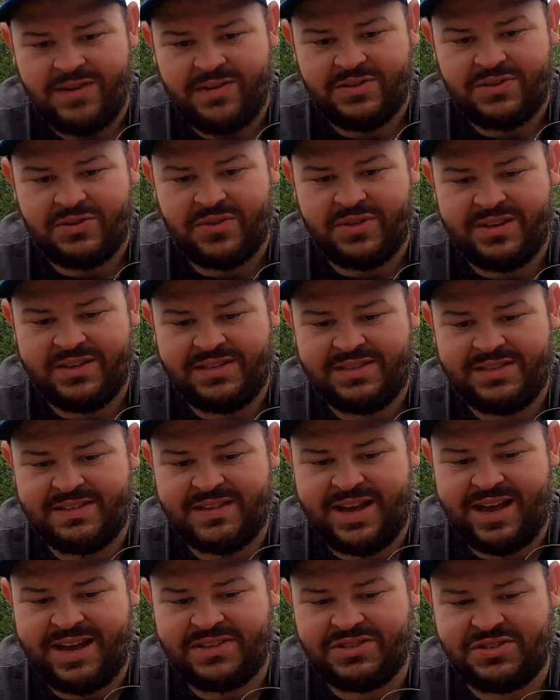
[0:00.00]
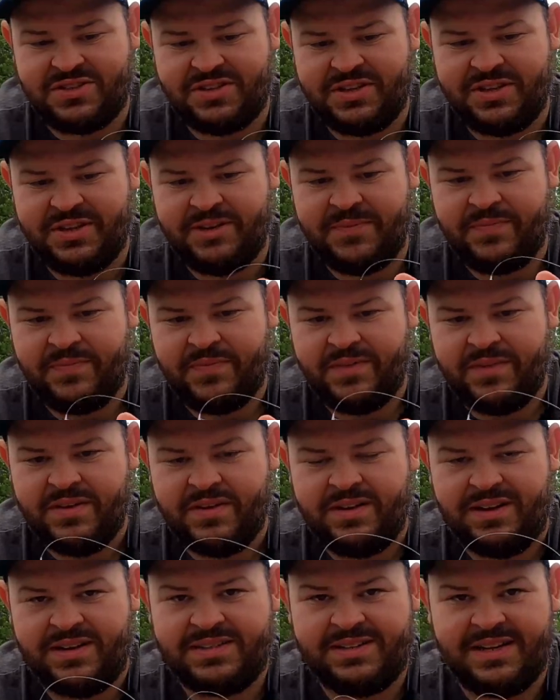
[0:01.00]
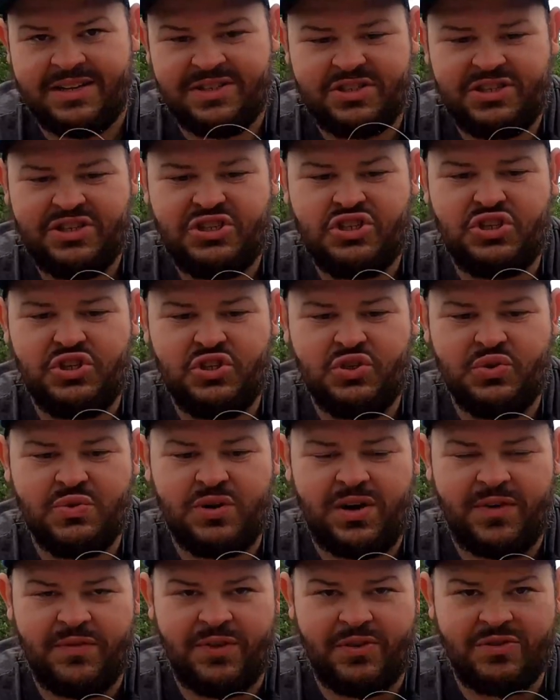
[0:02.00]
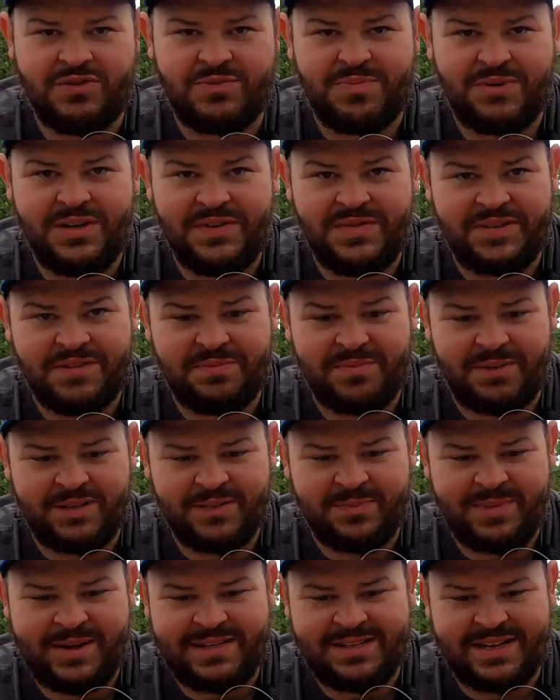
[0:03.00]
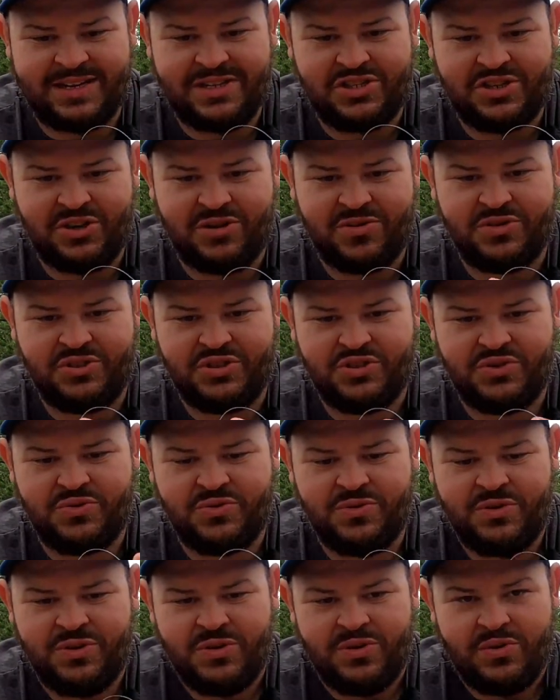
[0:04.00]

So this is actually essentially two of those previous buzz baits I showed you